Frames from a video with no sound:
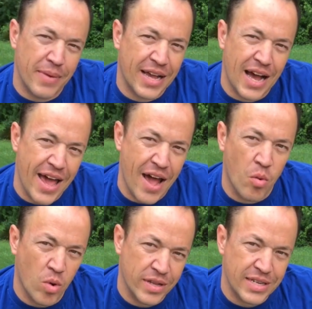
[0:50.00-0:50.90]
it on my
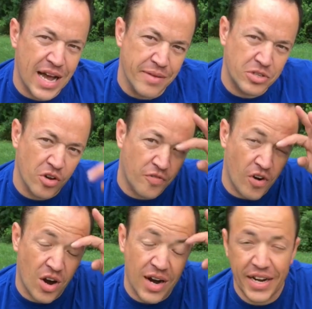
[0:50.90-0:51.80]
kayak one time so
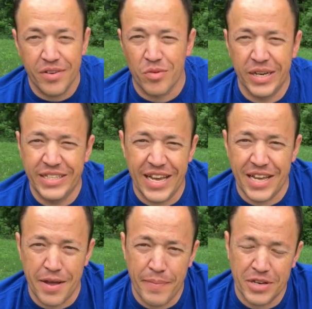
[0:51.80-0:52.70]
far. I didn't really
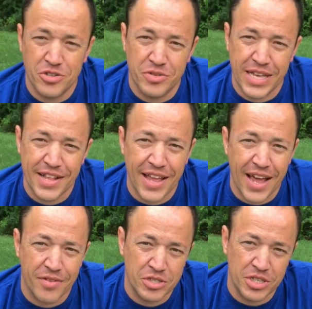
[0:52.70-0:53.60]
take any pictures that
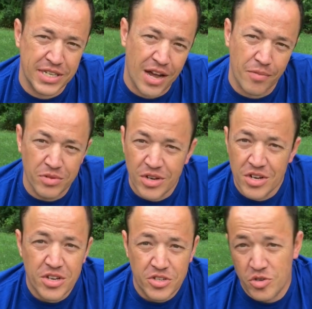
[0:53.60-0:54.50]
day. I was just out
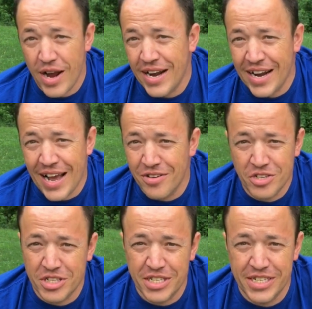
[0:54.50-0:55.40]
trying it
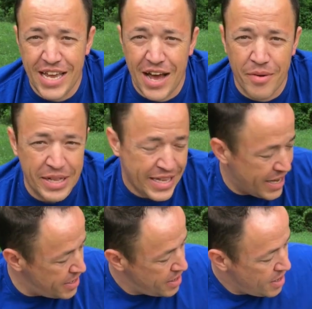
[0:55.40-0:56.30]
out just to see how it
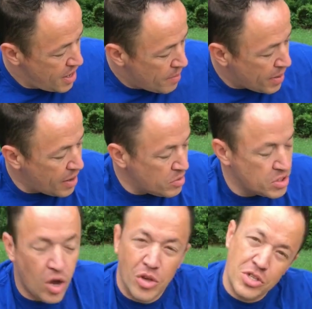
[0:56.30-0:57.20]
did. But I
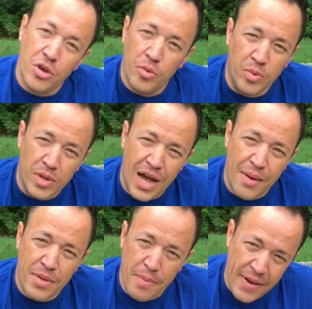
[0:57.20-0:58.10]
was also,
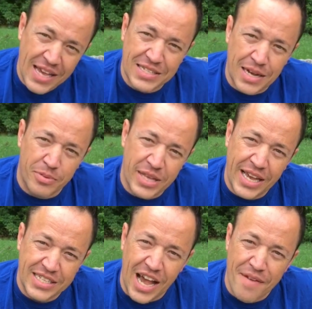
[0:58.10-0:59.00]
um, in the past couple
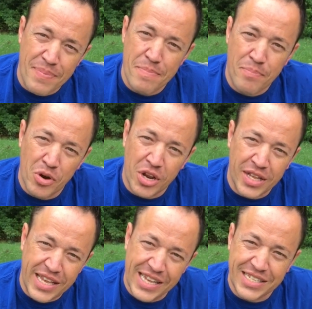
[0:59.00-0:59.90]
days, I've been
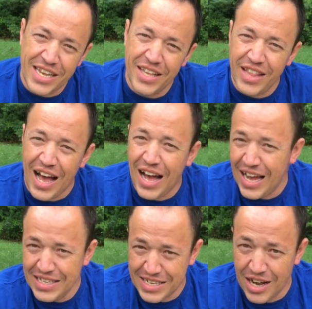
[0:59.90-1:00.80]
putting testing the
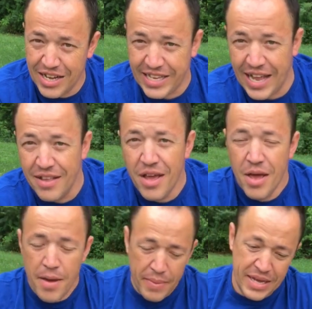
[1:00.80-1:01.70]
ice content
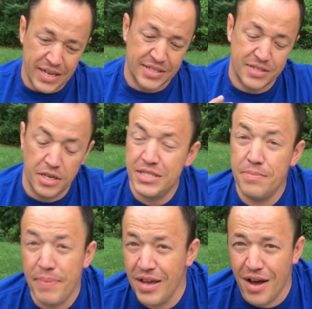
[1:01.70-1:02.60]
because
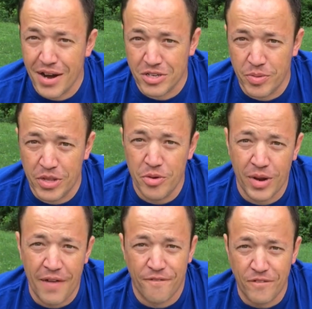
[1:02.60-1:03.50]
just be honest with you,
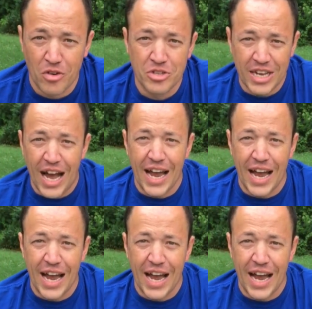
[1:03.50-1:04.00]
when I first